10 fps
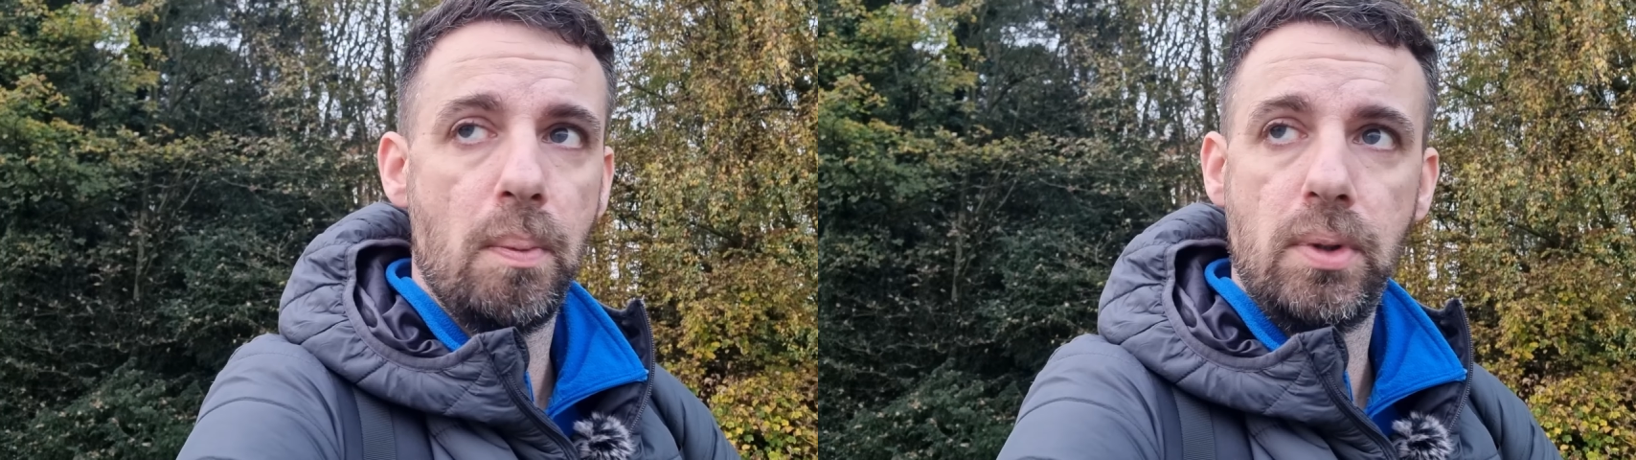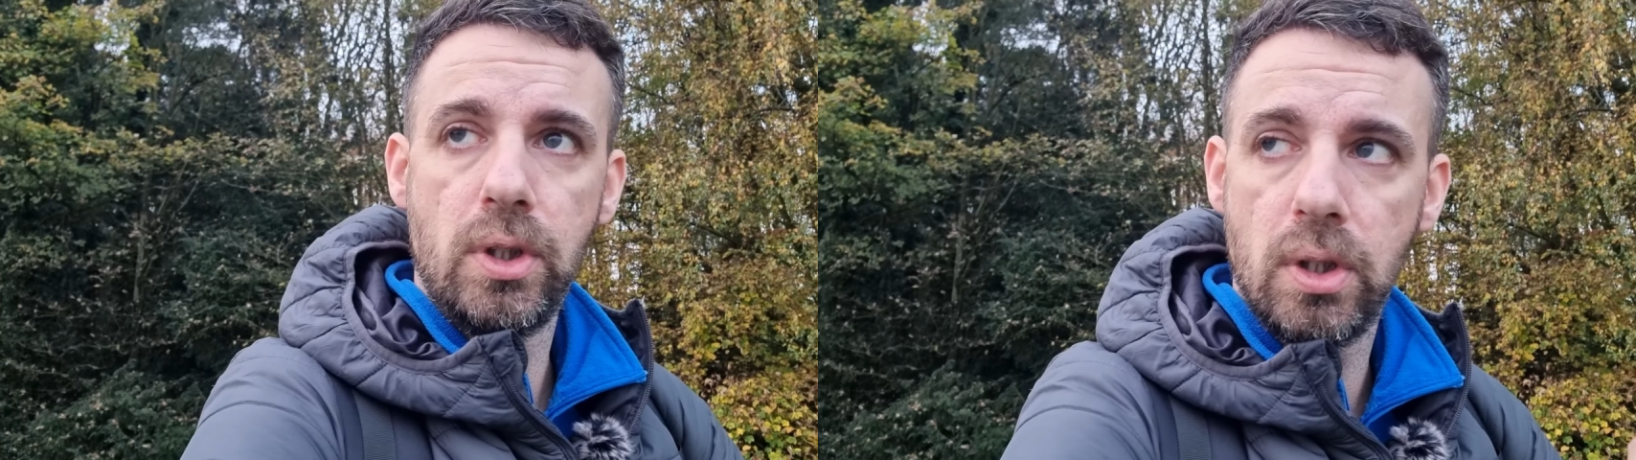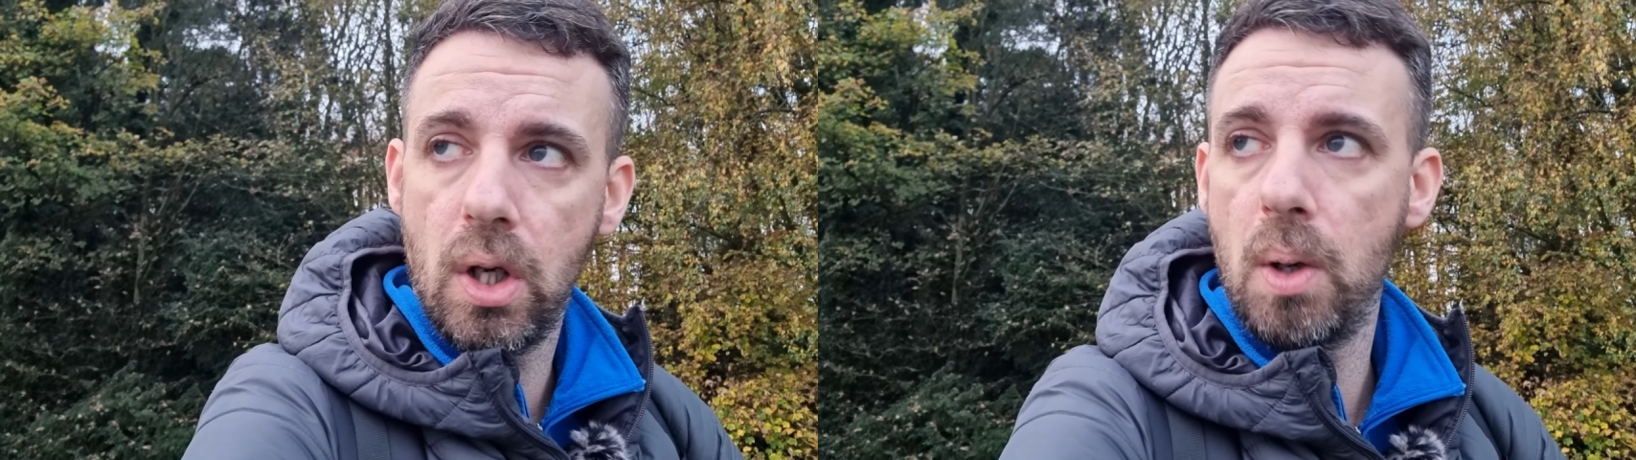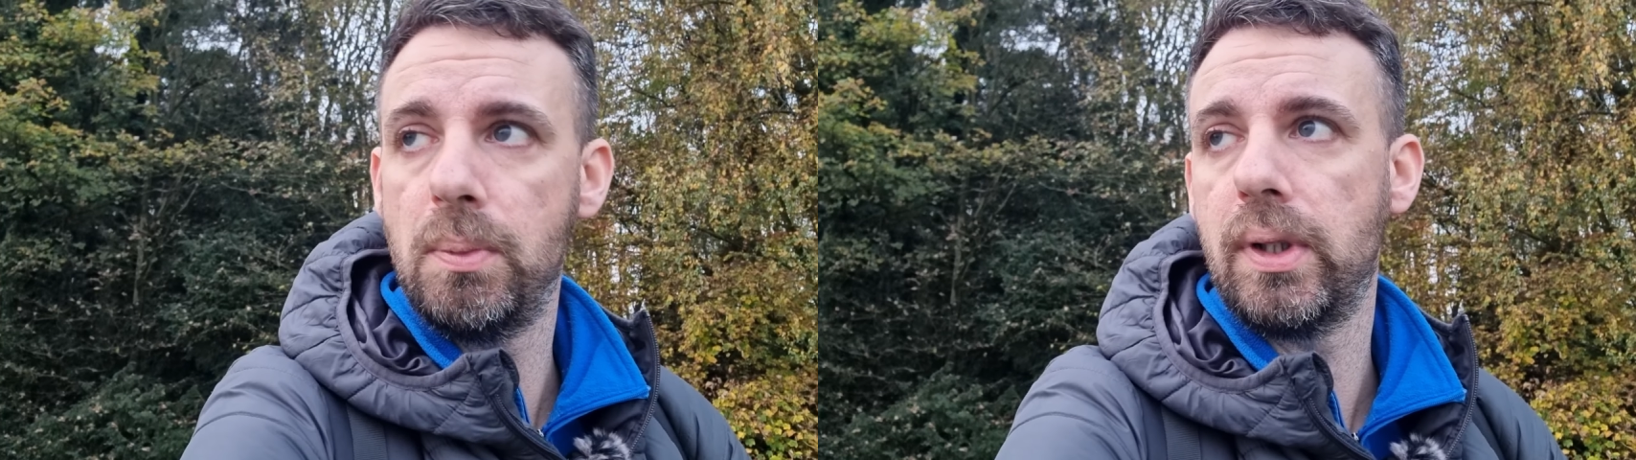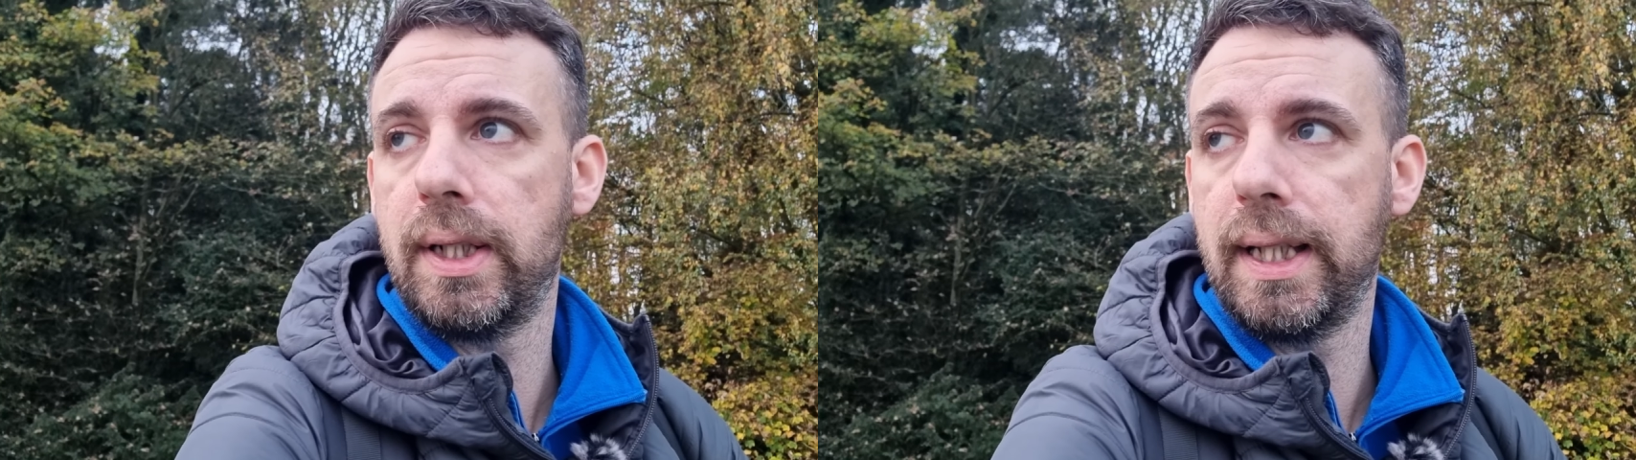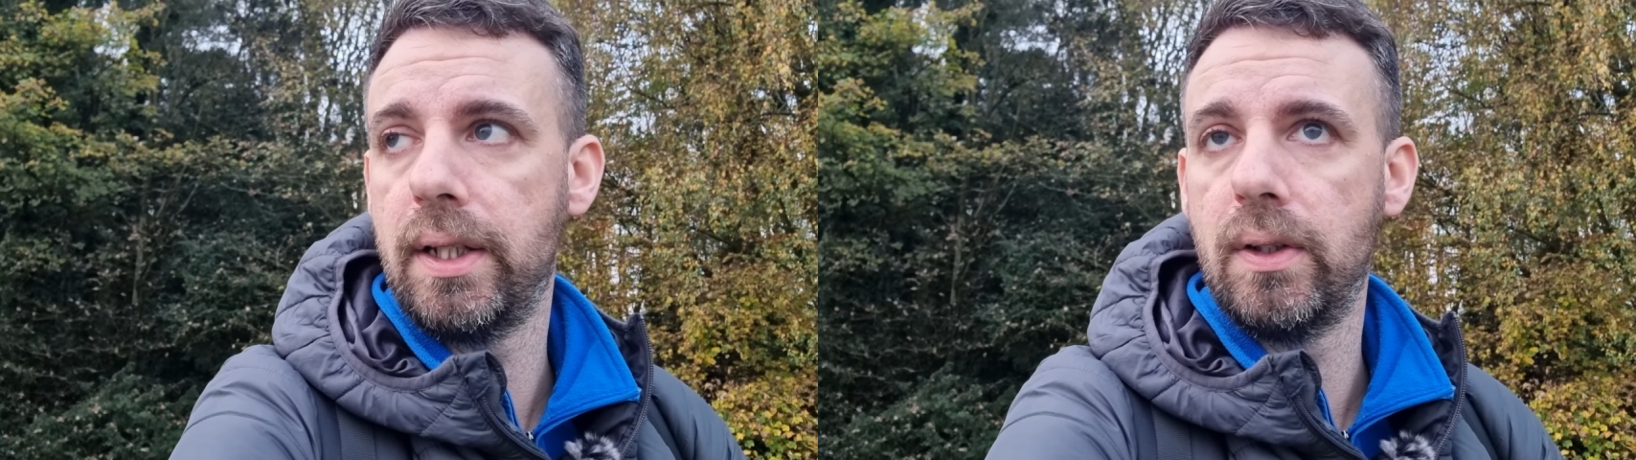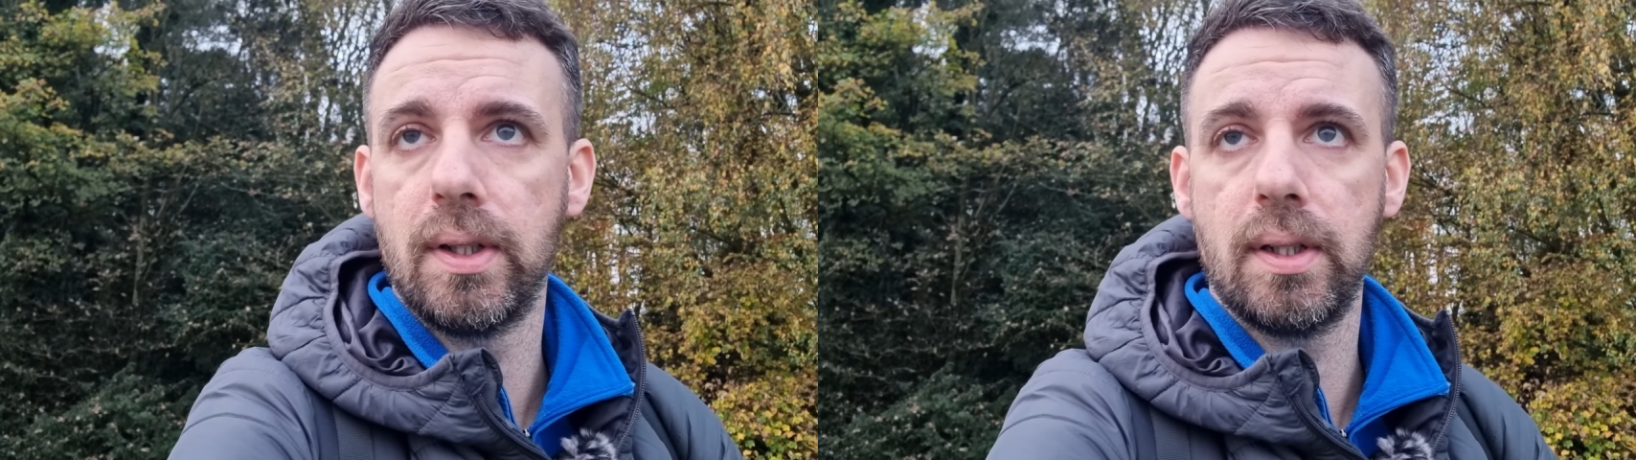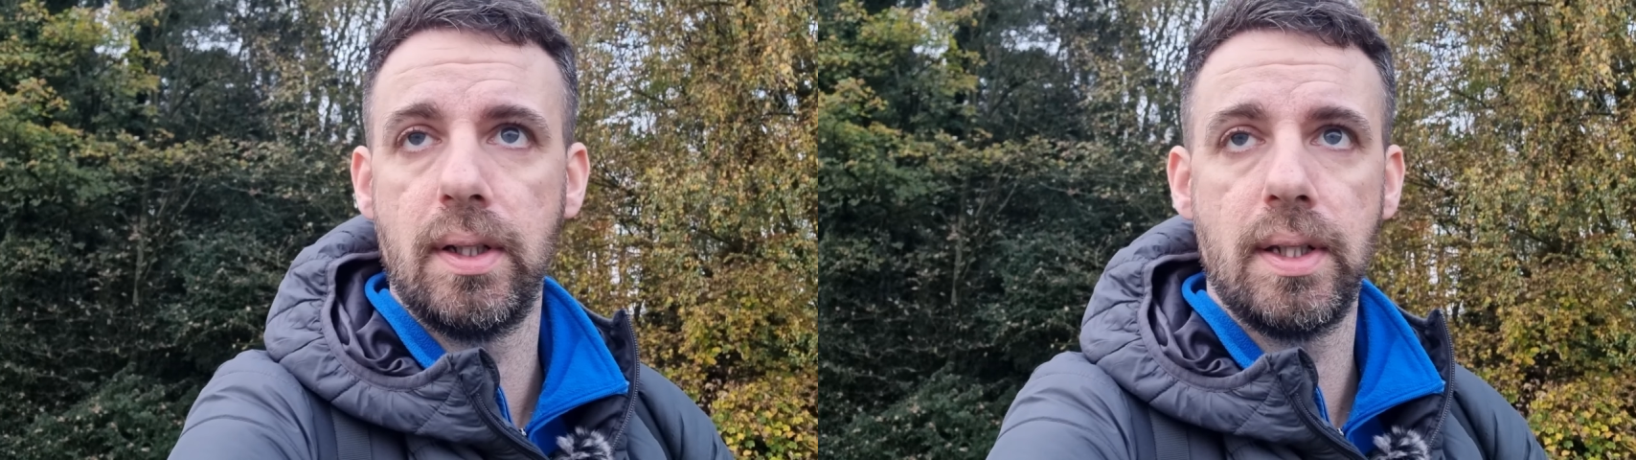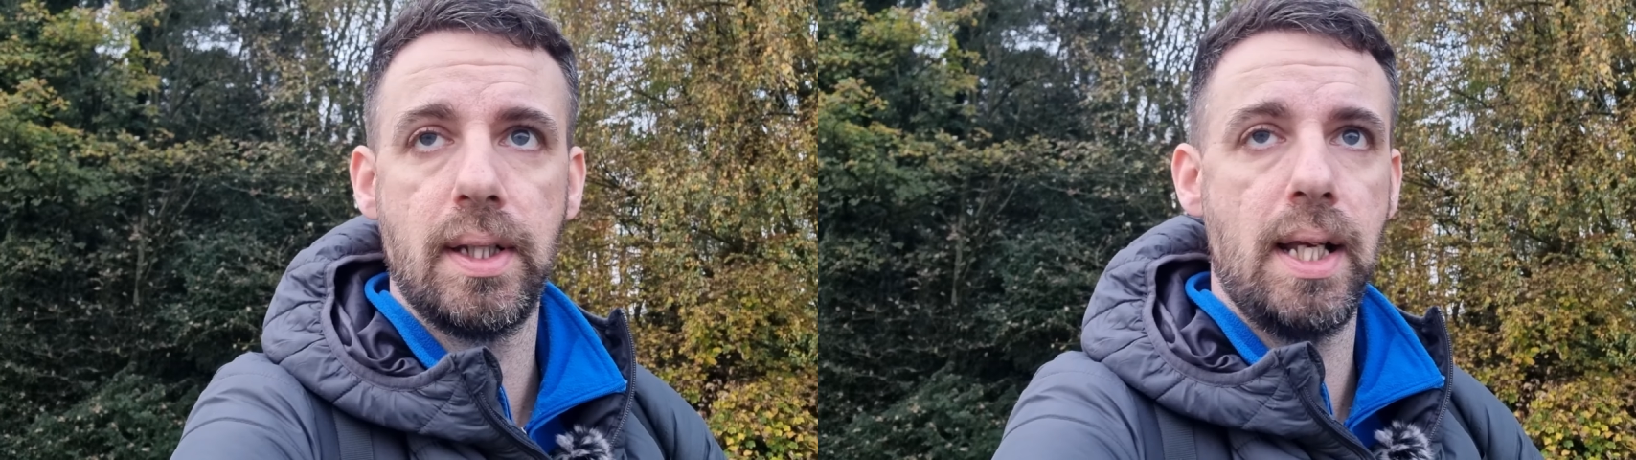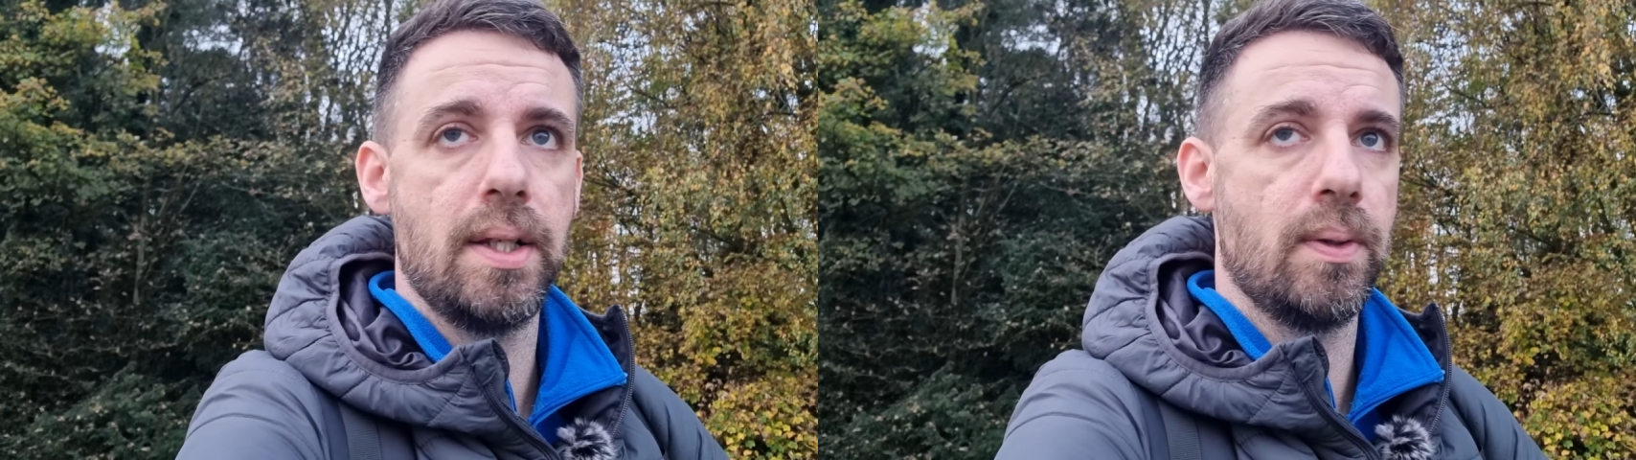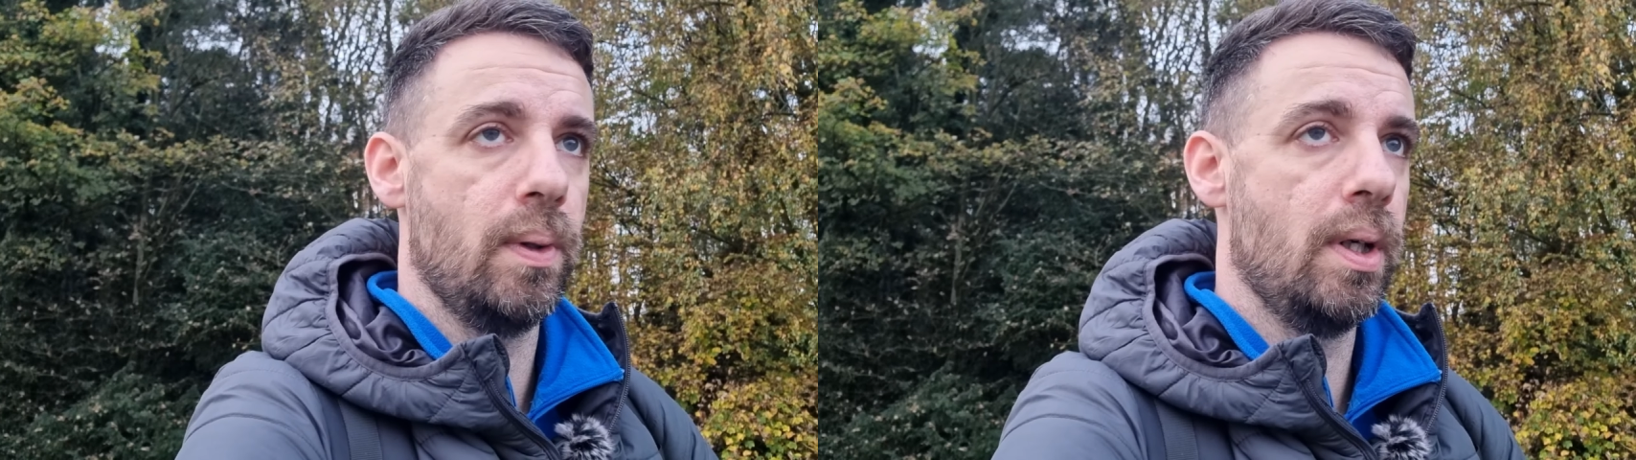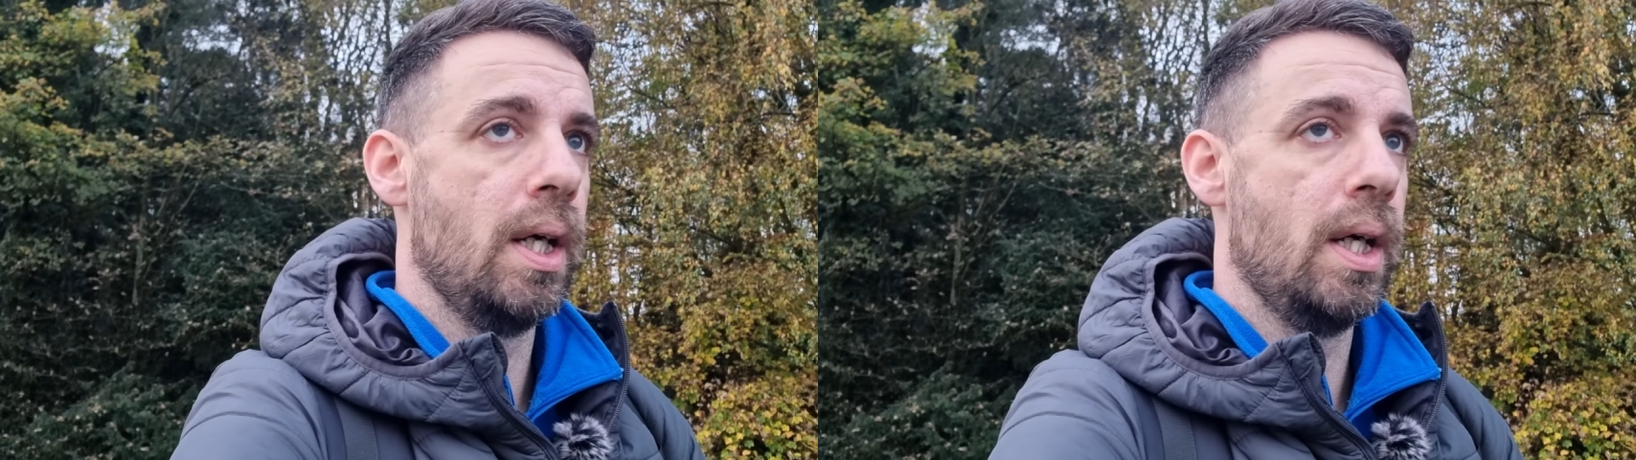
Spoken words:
I know I'm not going to get the nice sunsets, or,